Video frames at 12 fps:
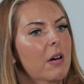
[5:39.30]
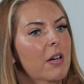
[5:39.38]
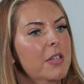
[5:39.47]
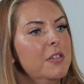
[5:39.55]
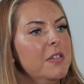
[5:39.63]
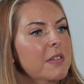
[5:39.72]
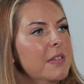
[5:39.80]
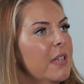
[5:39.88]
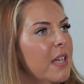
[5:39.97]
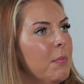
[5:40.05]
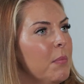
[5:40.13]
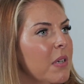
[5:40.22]
I used to
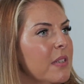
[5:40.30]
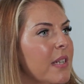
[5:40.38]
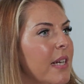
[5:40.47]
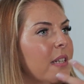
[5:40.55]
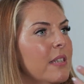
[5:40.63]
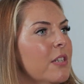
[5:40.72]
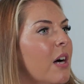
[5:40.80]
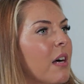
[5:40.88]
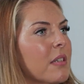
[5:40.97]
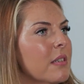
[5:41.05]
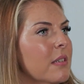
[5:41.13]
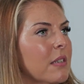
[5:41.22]
see my daily
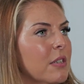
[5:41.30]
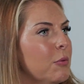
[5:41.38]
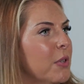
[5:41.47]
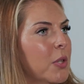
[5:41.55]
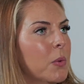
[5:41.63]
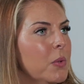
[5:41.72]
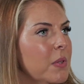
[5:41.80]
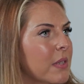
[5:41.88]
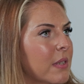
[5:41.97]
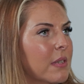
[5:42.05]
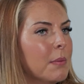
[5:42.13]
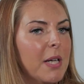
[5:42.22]
tasks as renewals
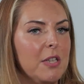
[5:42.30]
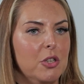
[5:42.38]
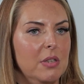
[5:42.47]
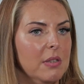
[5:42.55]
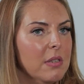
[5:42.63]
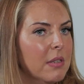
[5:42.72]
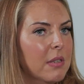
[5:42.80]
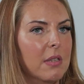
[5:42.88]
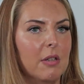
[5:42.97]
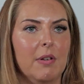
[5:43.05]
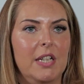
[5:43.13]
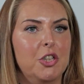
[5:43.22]
and inspections and
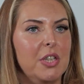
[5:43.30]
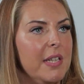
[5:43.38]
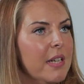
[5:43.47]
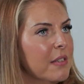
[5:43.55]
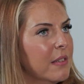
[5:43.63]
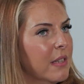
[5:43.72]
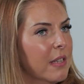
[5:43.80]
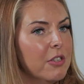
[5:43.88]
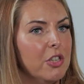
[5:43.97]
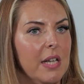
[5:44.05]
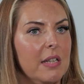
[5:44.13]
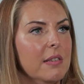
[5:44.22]
arranging gas
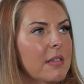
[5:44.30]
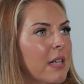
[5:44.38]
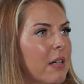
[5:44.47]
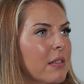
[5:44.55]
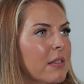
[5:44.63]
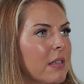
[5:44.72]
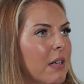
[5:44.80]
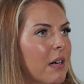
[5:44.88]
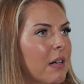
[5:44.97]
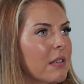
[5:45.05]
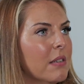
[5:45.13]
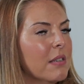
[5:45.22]
checks and
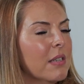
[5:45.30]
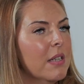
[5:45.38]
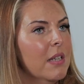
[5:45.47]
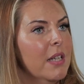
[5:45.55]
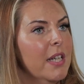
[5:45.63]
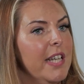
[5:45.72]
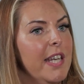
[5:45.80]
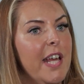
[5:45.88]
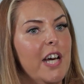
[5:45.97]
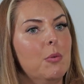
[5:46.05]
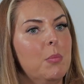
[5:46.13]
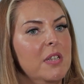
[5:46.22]
EICRs.
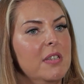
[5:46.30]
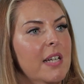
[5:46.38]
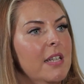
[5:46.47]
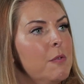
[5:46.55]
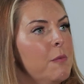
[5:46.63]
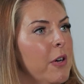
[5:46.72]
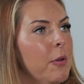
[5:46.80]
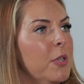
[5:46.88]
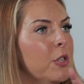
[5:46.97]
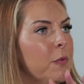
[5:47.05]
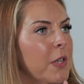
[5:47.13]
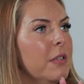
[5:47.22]
Now my day is very
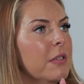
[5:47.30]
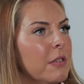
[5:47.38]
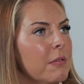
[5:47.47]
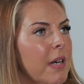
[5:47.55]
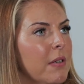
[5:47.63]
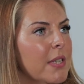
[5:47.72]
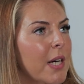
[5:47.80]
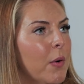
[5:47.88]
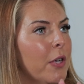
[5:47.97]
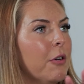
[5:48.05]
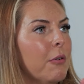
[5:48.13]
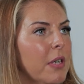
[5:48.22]
much focused around how I
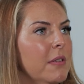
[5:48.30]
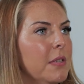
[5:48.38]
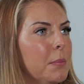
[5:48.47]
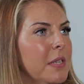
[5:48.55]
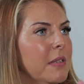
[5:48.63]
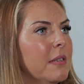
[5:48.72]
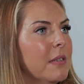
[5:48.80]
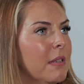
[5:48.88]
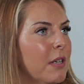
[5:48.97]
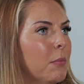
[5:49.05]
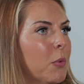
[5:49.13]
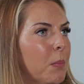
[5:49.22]
can grow this business and
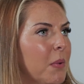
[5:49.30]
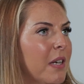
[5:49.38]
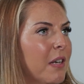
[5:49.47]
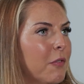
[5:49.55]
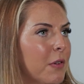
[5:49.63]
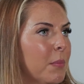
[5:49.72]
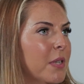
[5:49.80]
earn more money for the